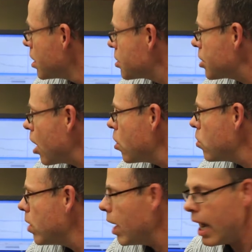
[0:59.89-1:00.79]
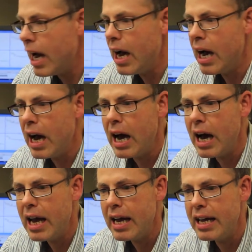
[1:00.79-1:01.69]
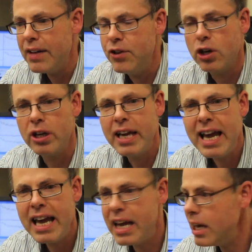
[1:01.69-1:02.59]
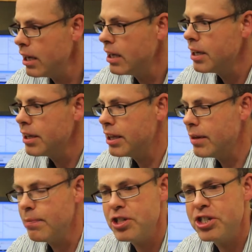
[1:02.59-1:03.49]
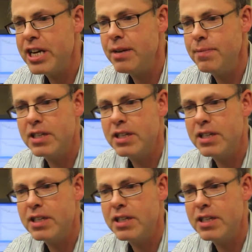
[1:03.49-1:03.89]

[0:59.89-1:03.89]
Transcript: So if you can hear the machine